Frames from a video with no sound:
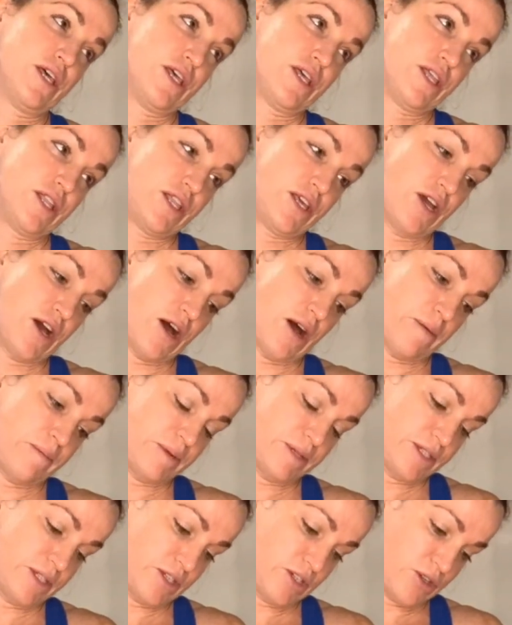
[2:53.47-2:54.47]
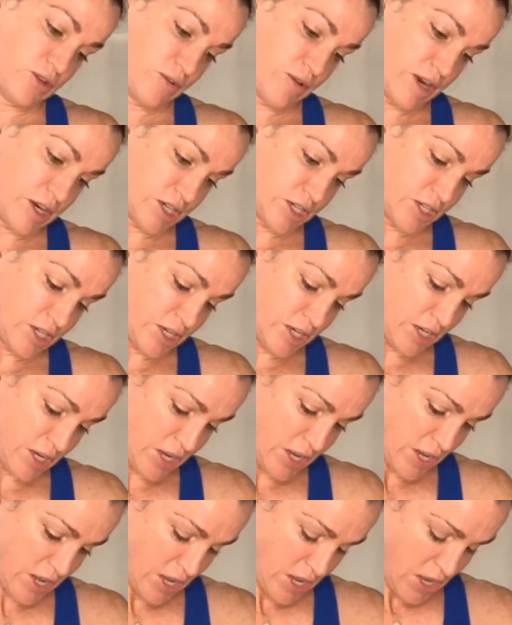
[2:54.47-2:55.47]
the opposite direction.
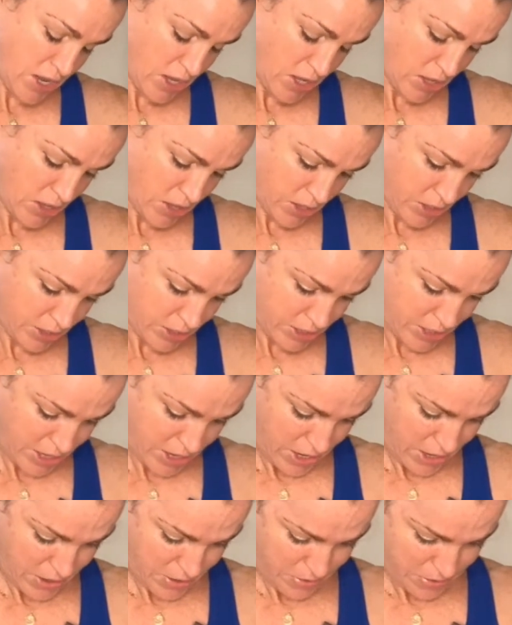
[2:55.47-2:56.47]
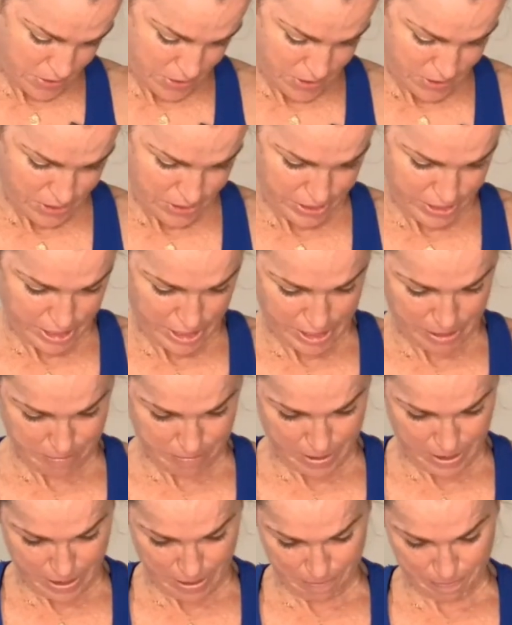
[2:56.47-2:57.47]
Look down, come
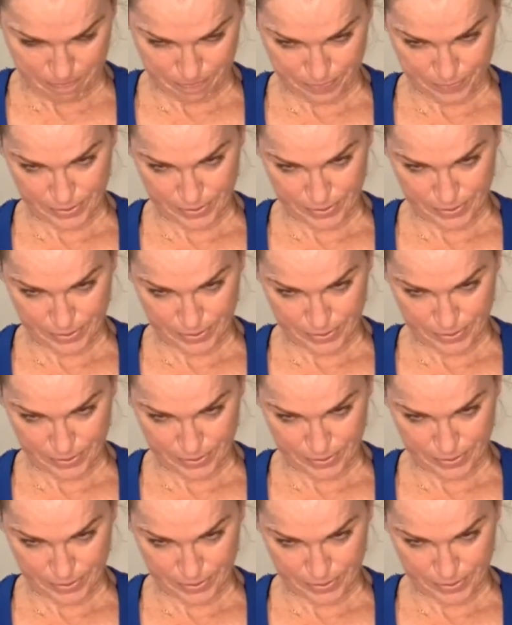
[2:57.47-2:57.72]
up.